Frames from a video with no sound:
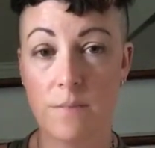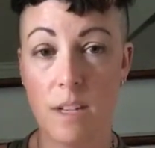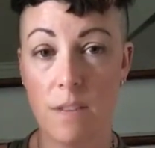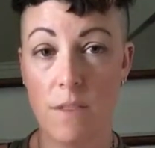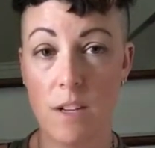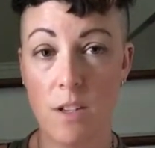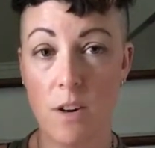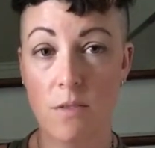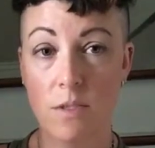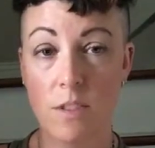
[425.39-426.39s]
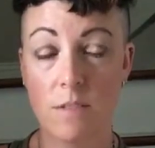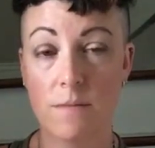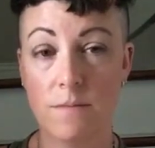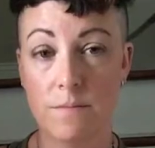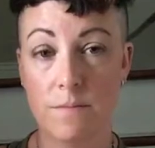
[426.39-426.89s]
If they don't,
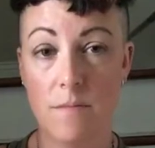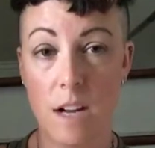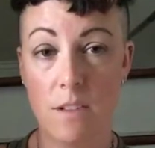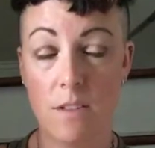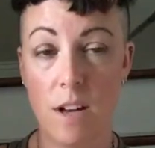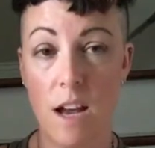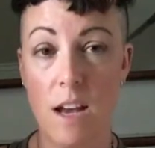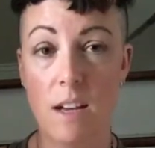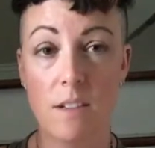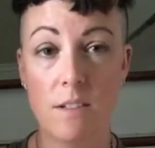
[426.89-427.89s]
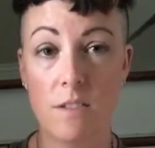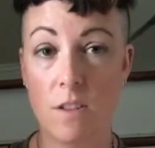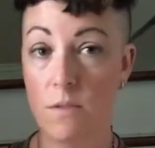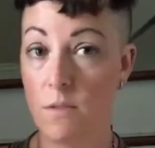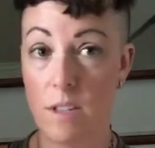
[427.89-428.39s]
that's okay.
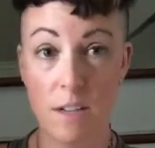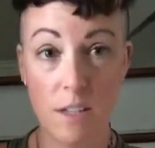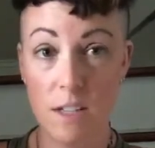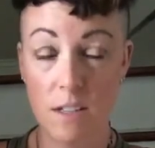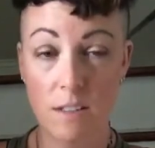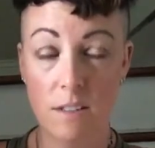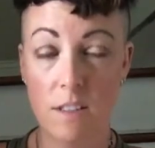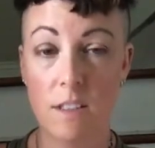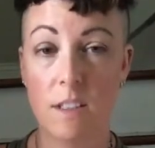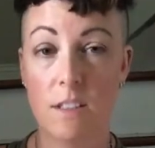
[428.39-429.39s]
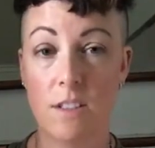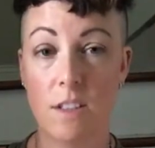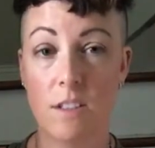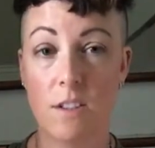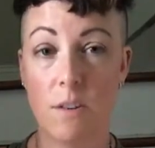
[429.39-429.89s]
Don't give in.
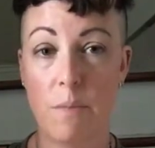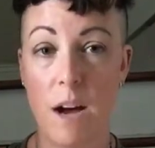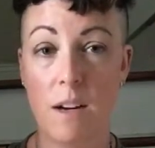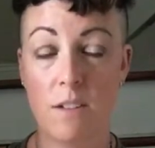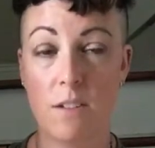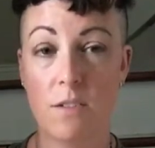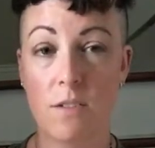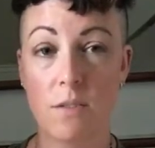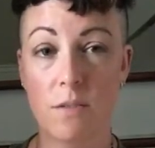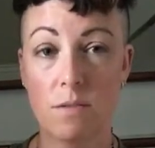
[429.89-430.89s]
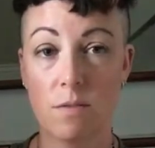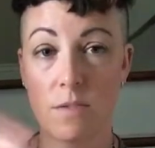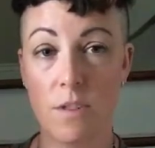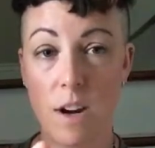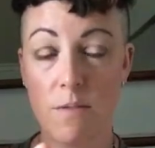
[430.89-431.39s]
Just go back to
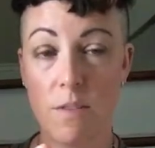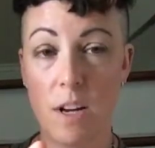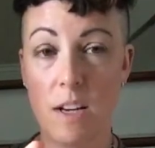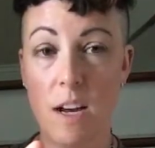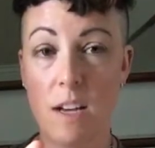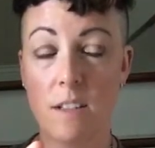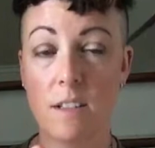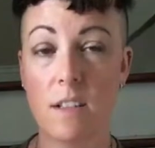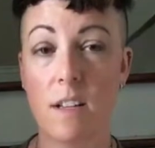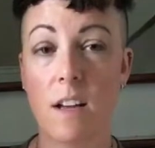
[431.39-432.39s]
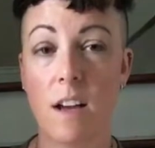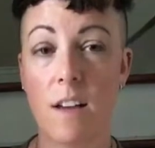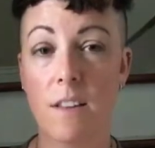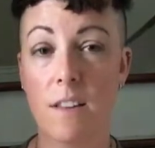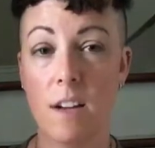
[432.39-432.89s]
dry food at night.
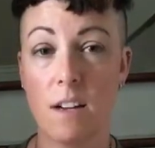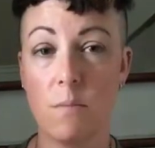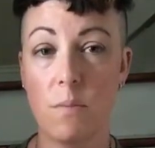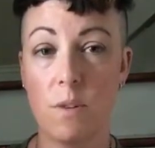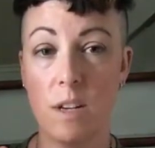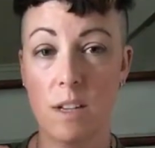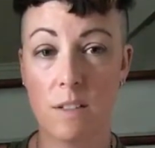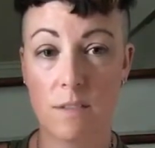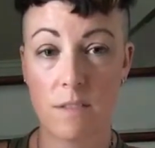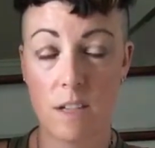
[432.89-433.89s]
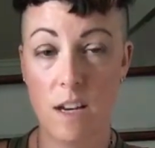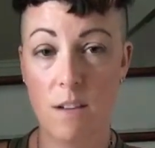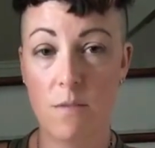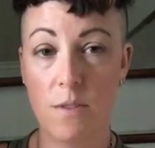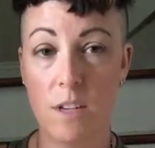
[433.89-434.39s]
And then the next morning,
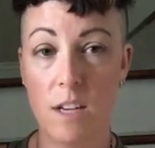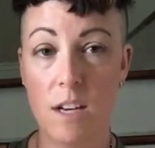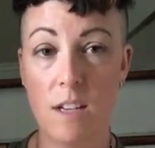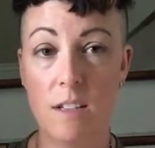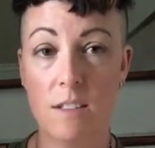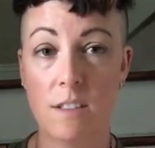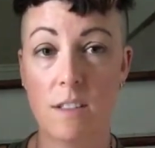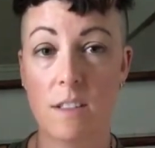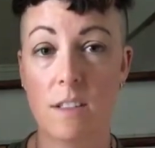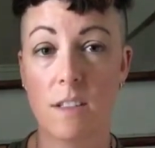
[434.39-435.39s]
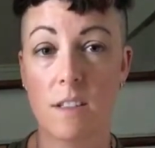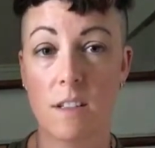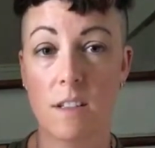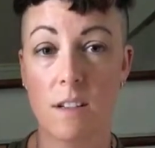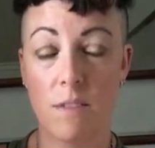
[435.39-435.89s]
canned food again.
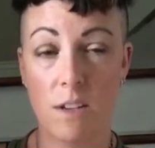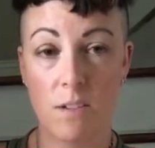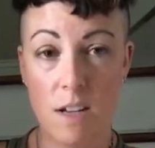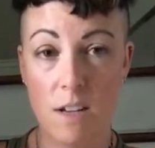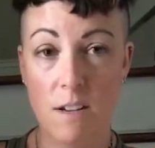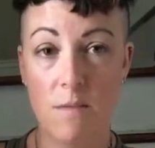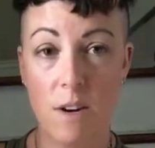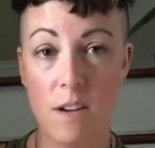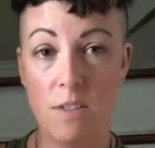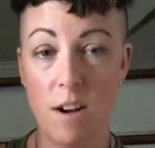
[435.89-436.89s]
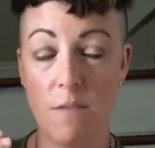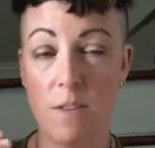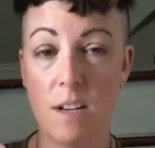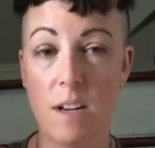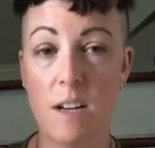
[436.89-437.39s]
If they don't eat it, fine, dry
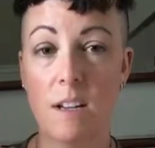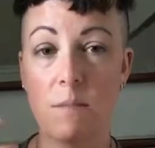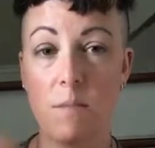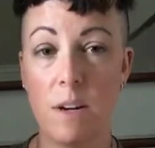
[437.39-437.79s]
food at night.